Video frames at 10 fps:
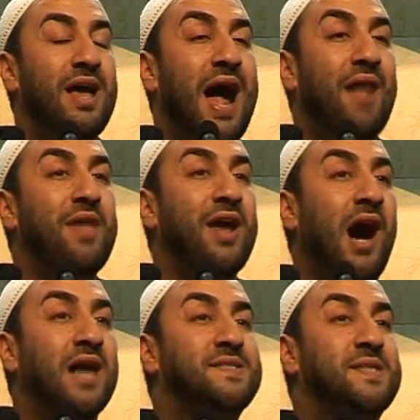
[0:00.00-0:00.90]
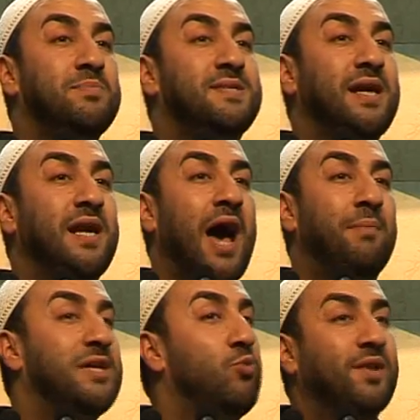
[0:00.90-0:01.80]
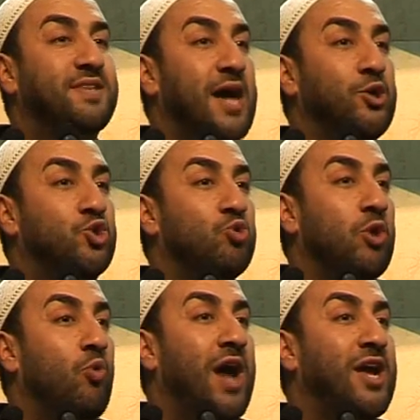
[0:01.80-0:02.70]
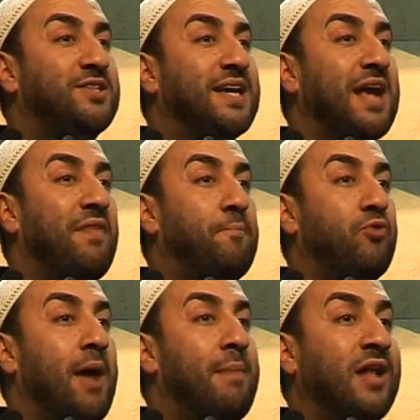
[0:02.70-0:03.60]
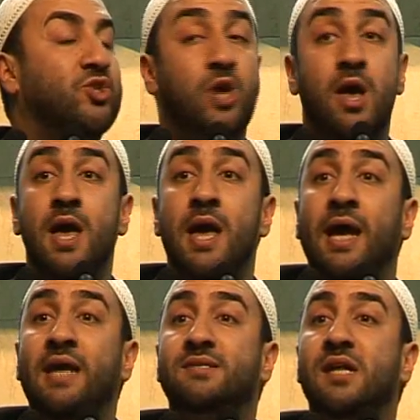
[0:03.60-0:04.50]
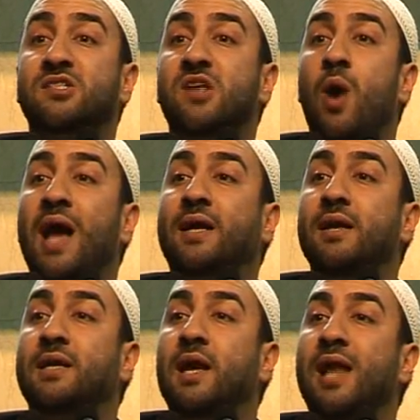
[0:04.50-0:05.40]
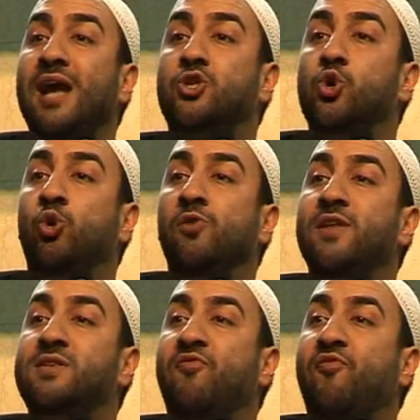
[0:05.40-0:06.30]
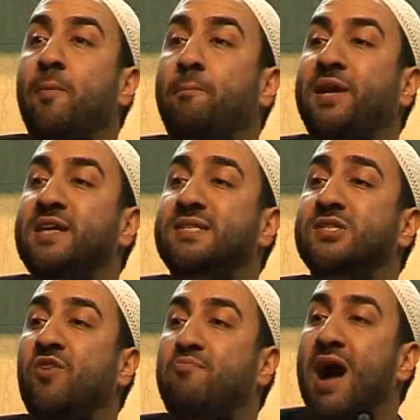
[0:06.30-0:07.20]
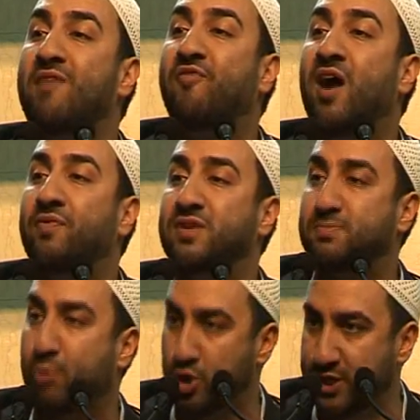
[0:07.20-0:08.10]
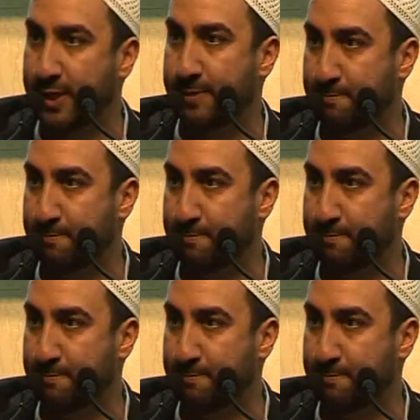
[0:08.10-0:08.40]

And they asked him, Zainul Abideen, what are you doing? Why are you taking out the prayer mat? He said, so I can collect all the different pieces of my father's body.